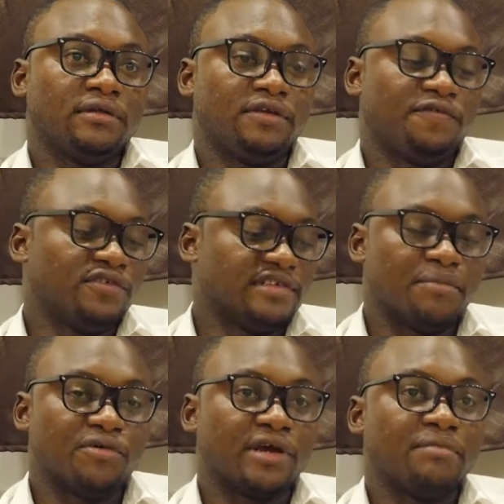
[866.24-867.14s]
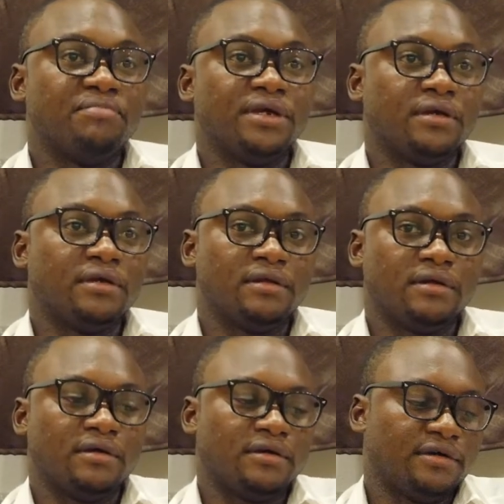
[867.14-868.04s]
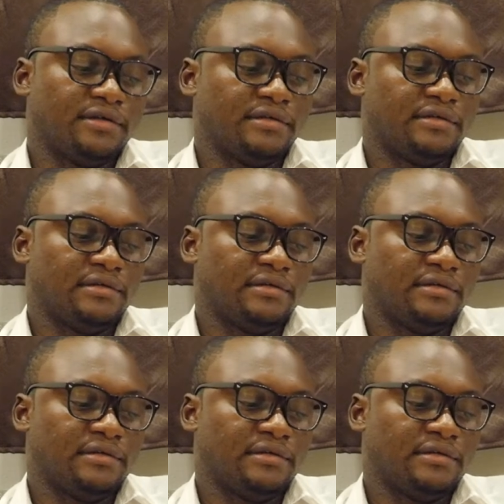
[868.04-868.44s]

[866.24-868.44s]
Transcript: The first number can be the